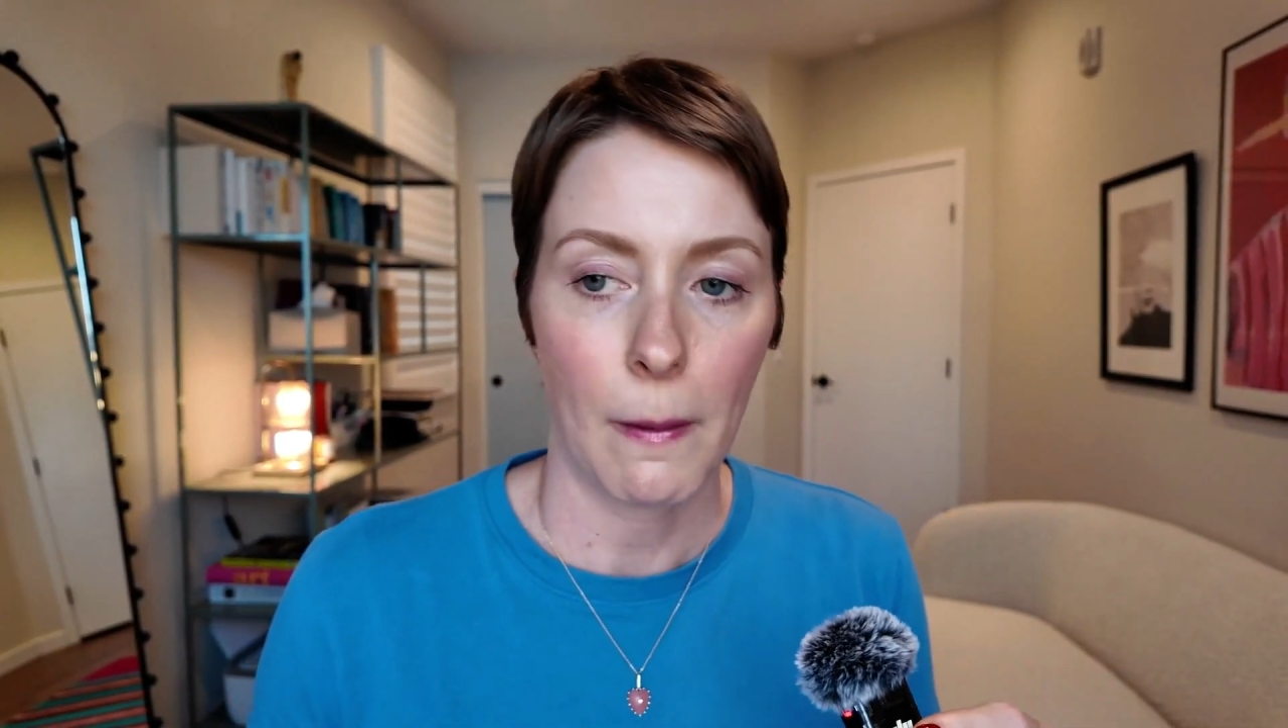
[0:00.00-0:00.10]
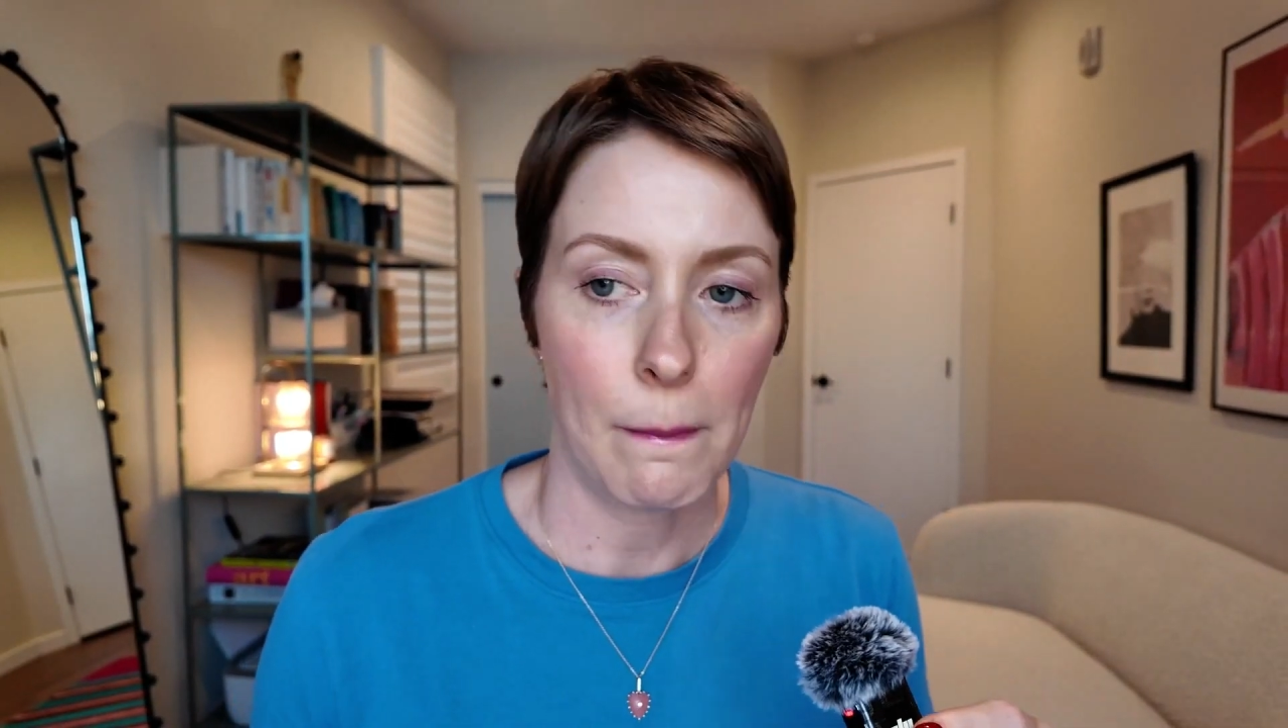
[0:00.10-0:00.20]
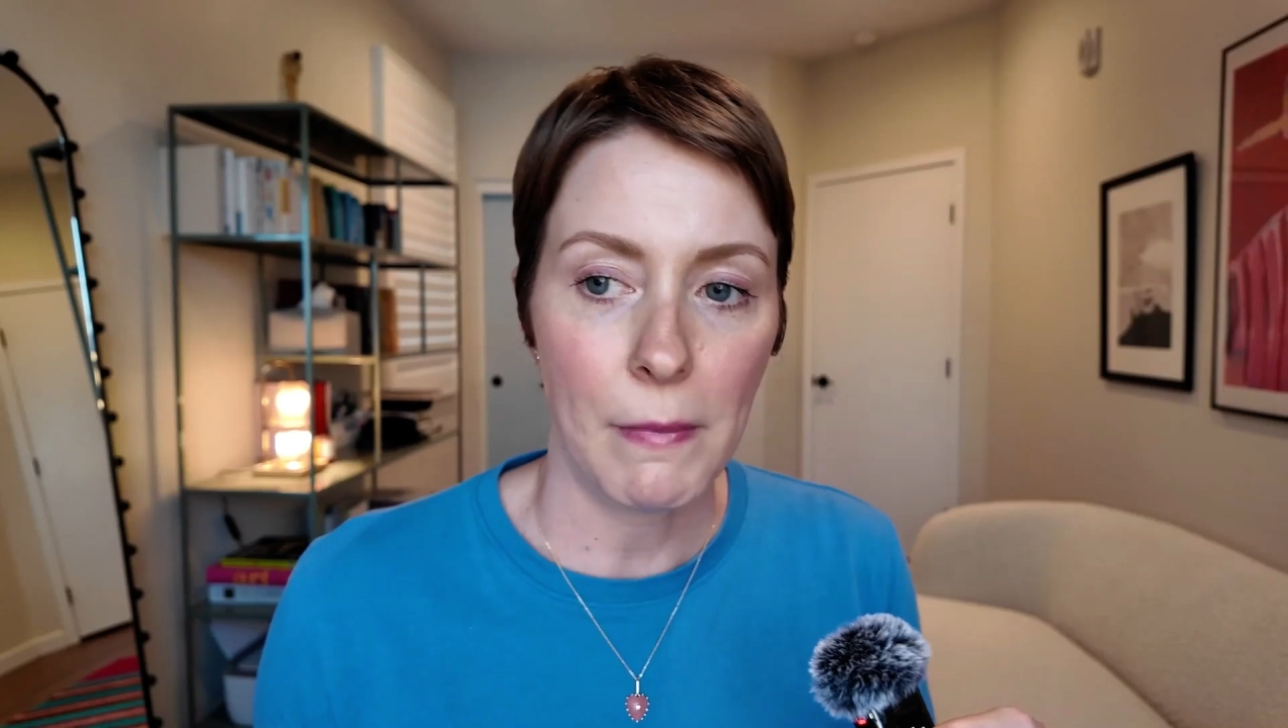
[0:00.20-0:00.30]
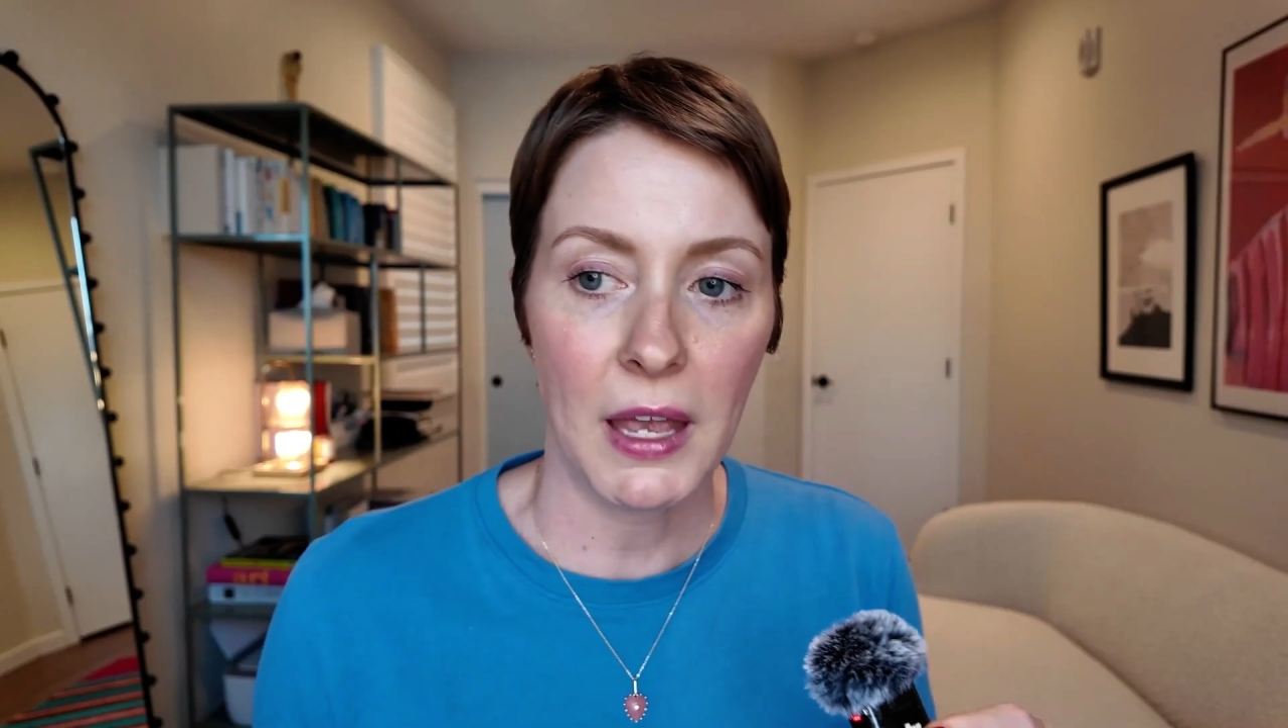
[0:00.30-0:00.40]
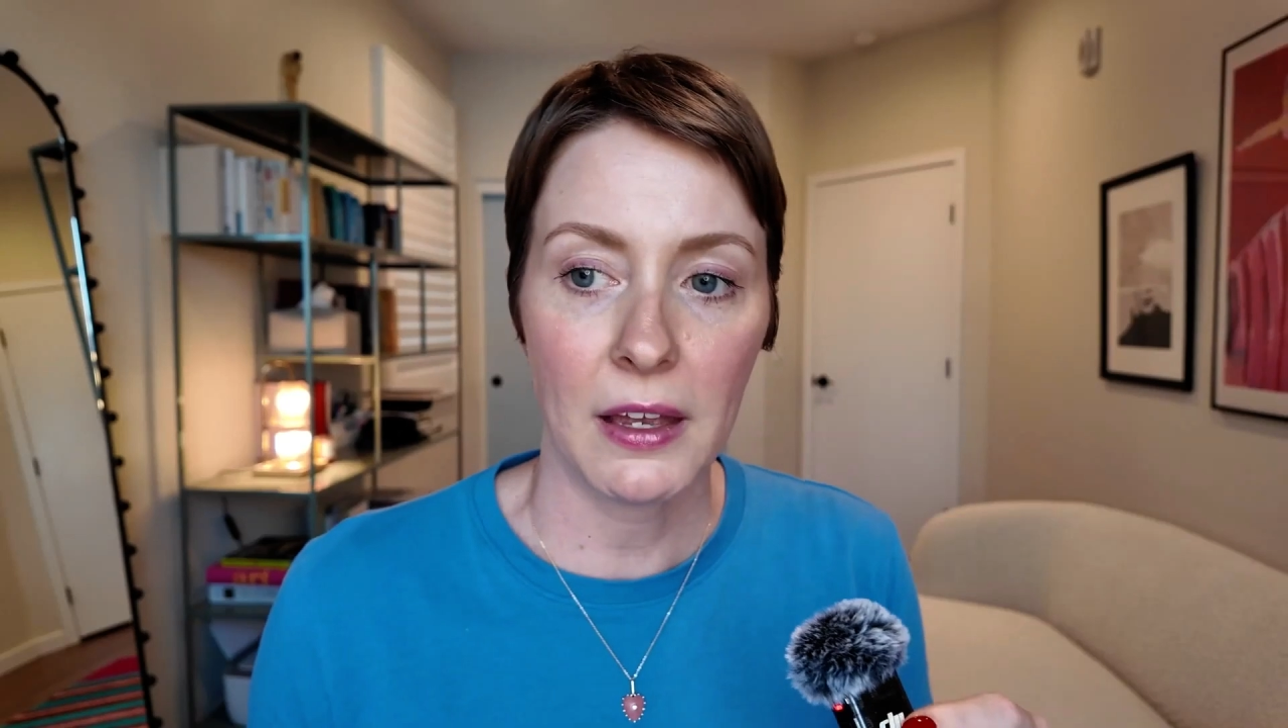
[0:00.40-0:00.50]

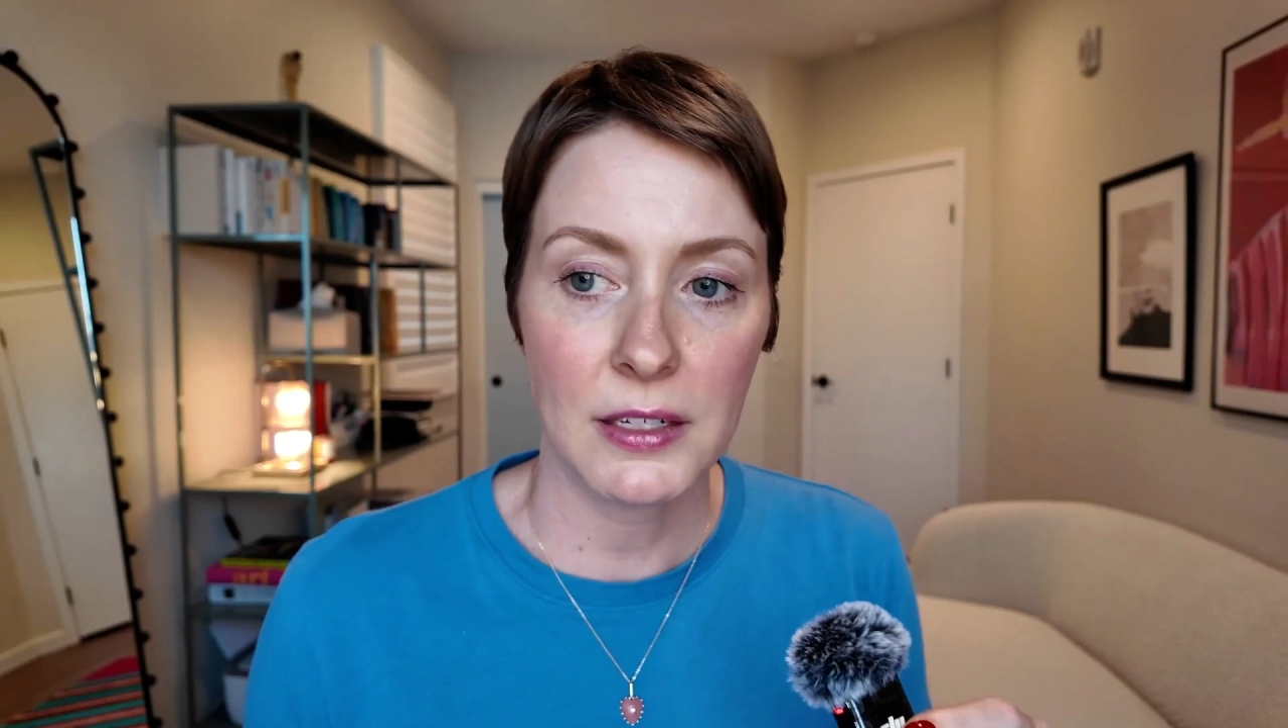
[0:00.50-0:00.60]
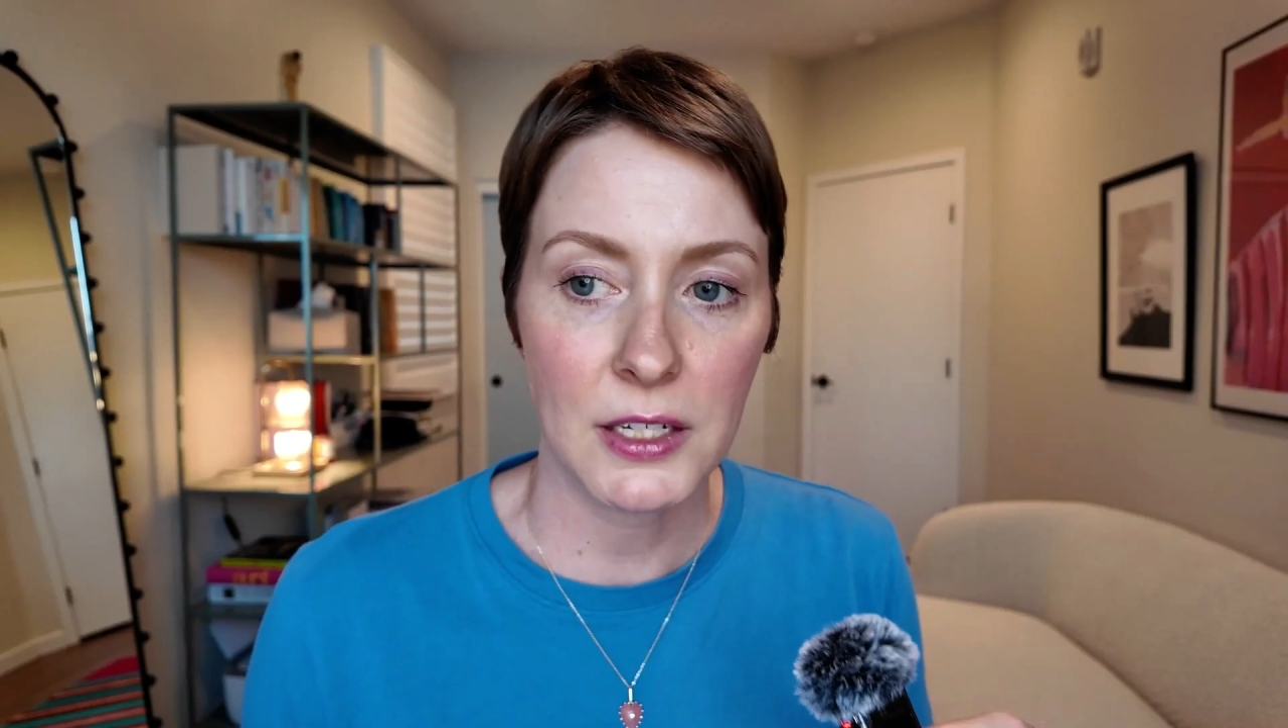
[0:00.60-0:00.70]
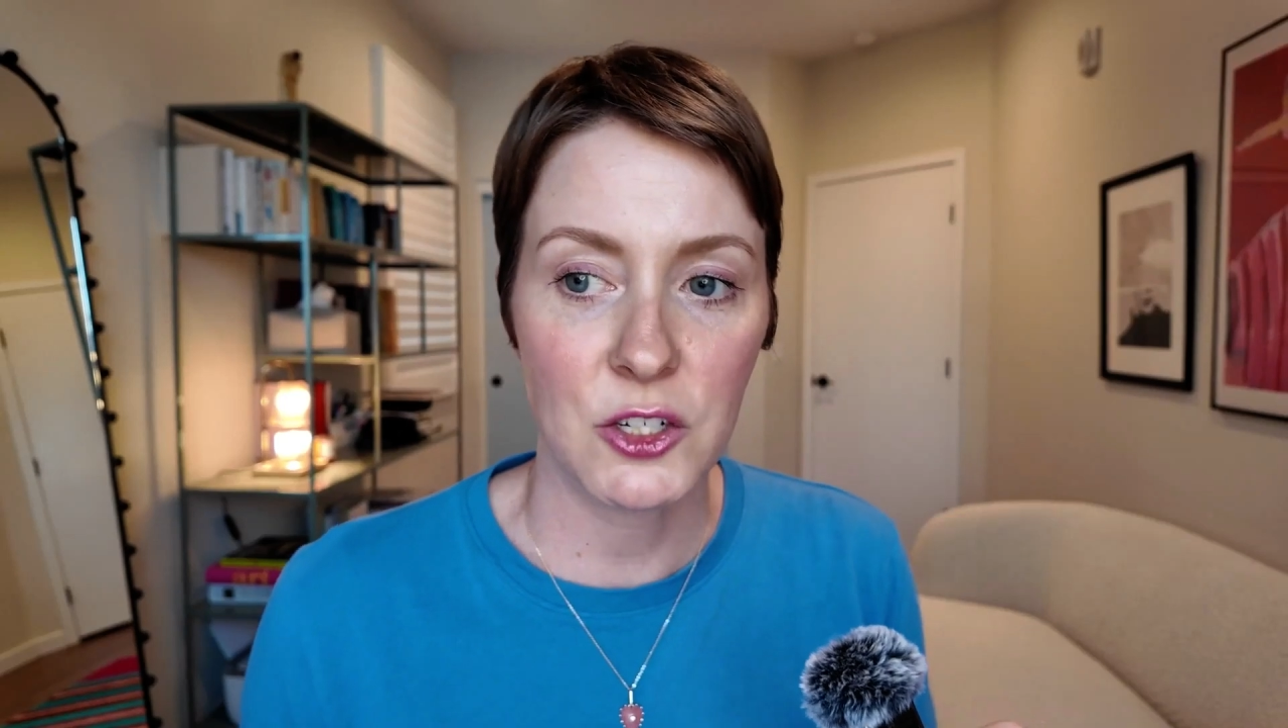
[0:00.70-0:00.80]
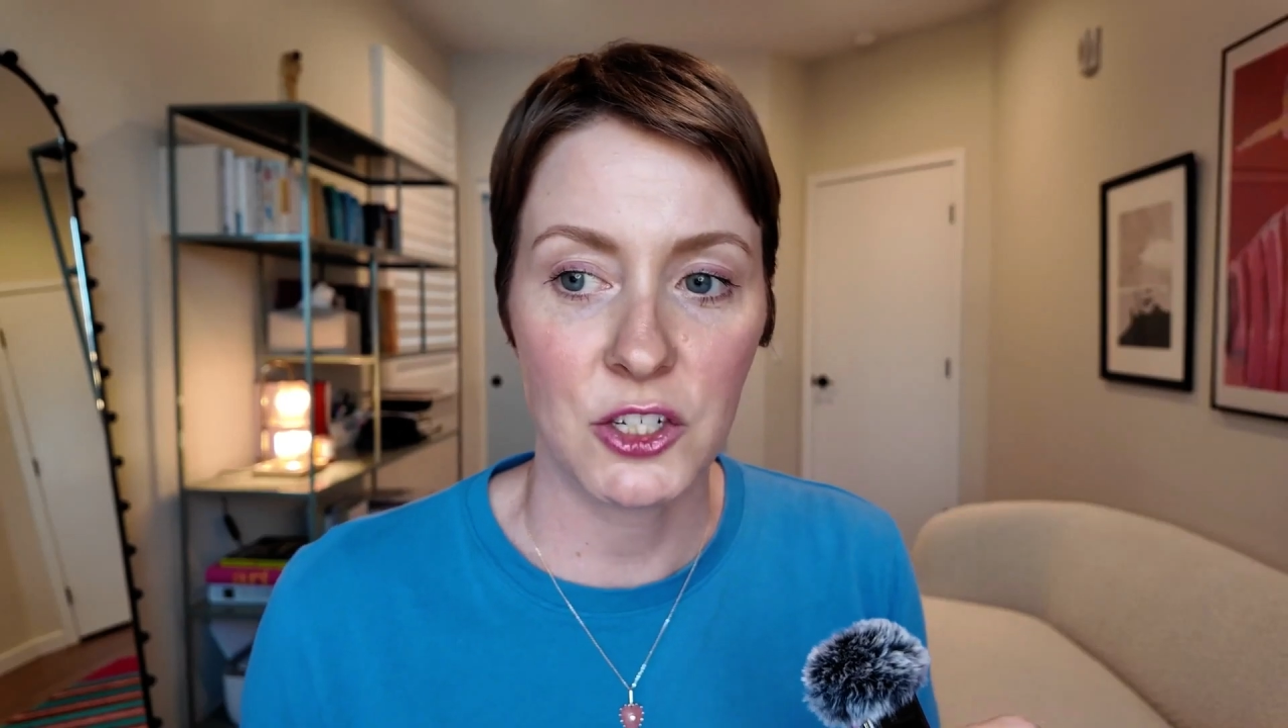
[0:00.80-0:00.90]
Man, did